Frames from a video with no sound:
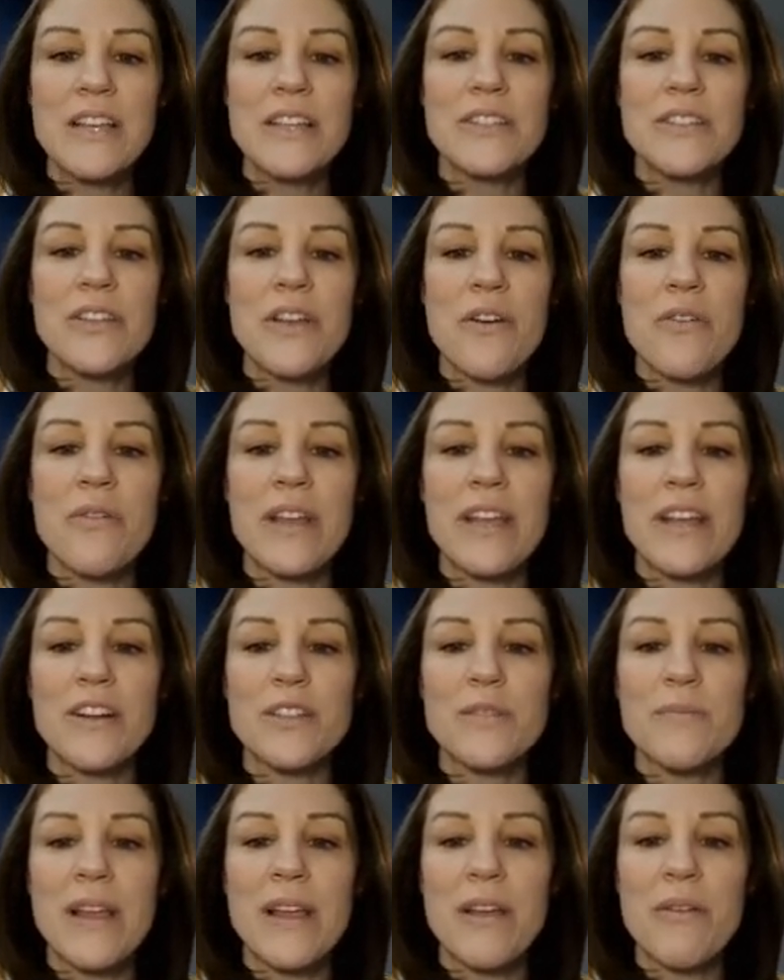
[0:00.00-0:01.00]
So
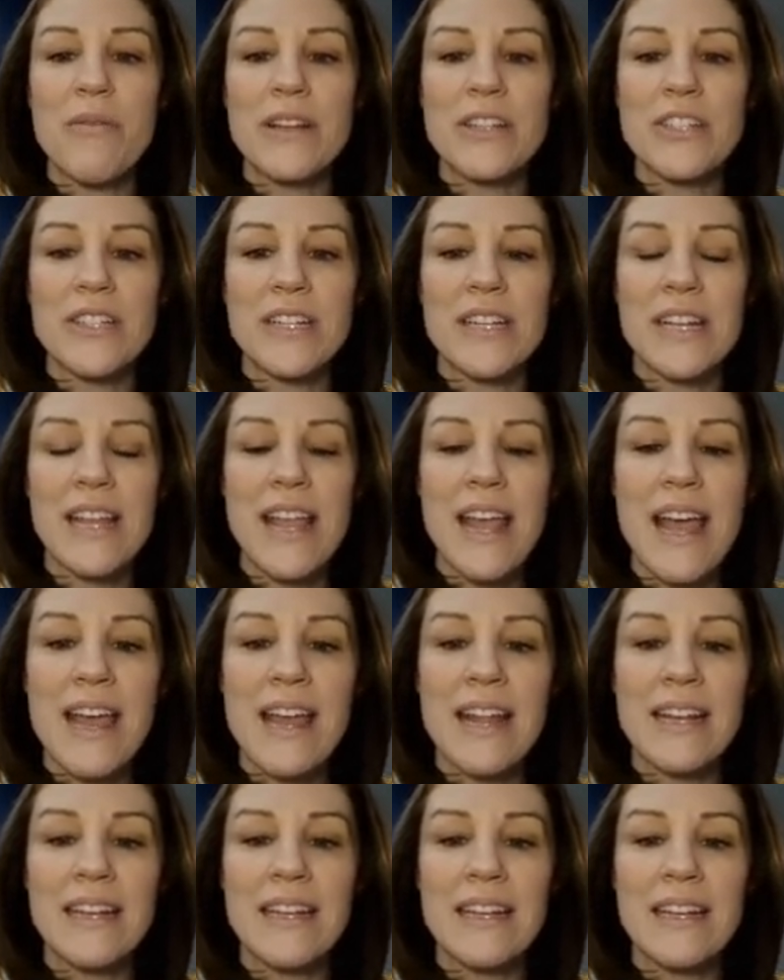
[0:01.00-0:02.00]
here's my question
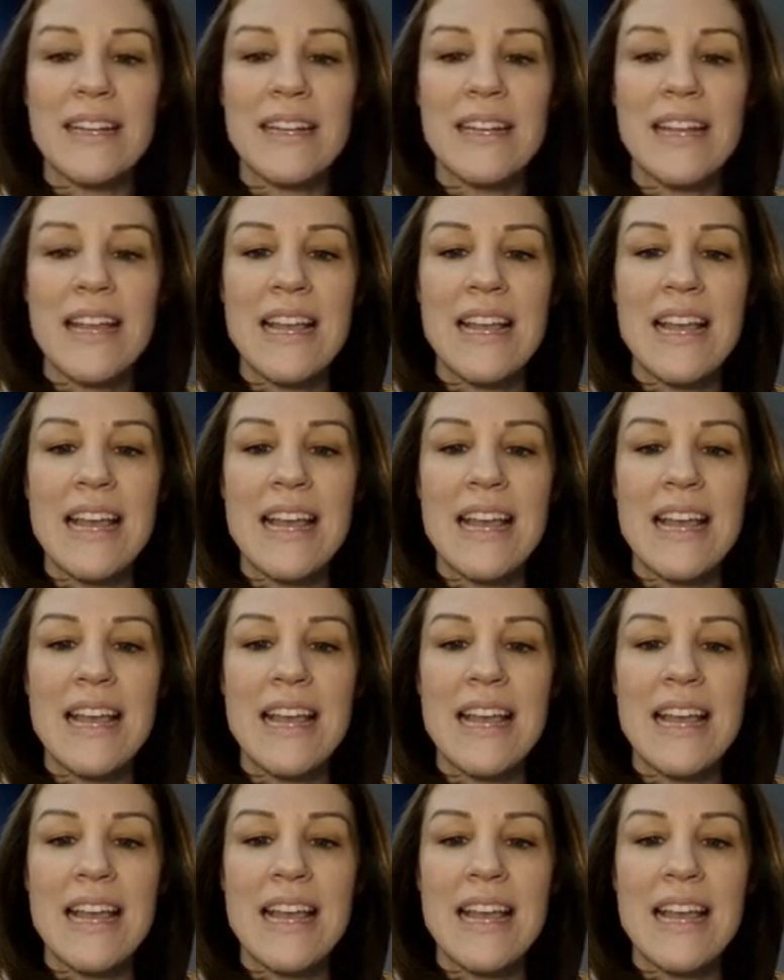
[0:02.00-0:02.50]
again.